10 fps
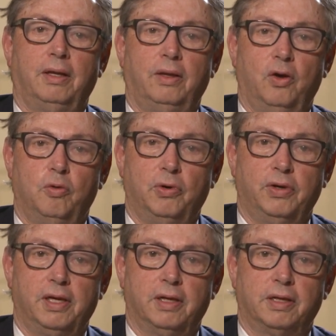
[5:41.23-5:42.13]
Nobuhiro
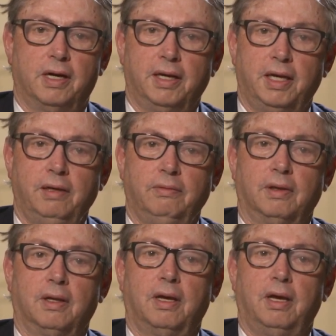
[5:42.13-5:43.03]
Kiyotaki,
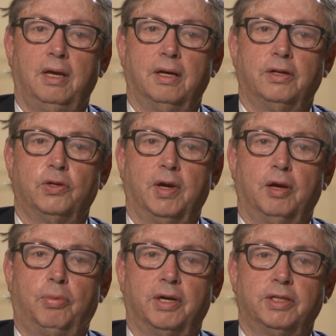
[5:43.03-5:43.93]
and
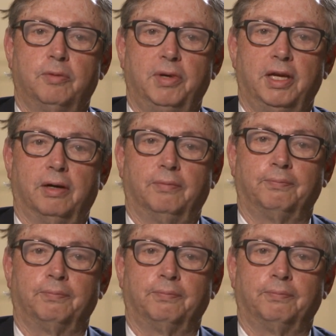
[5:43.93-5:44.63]
Andrea Prestipino.